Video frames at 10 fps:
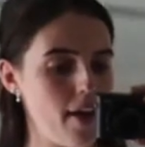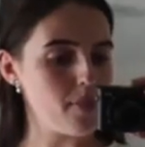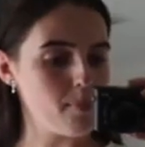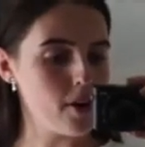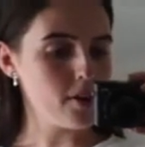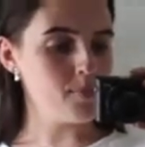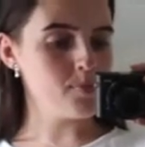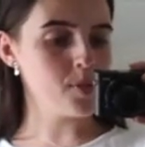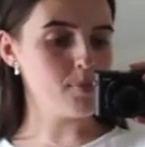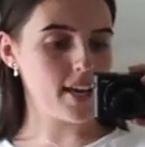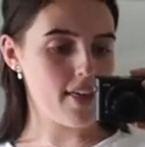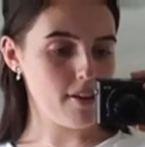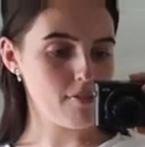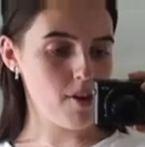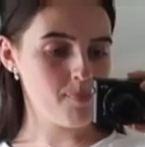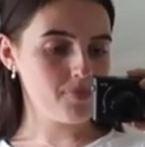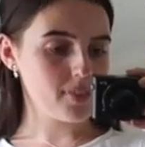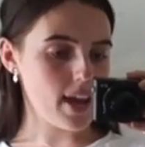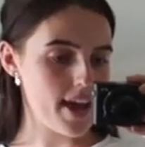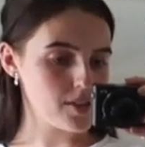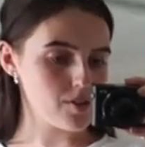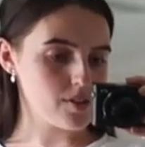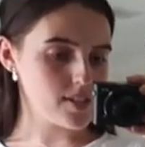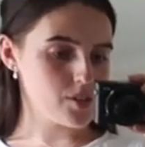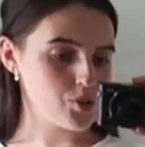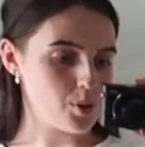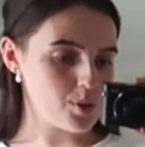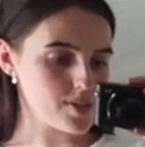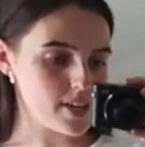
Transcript: at the bottoms. But yeah, they're from ASOS in the tall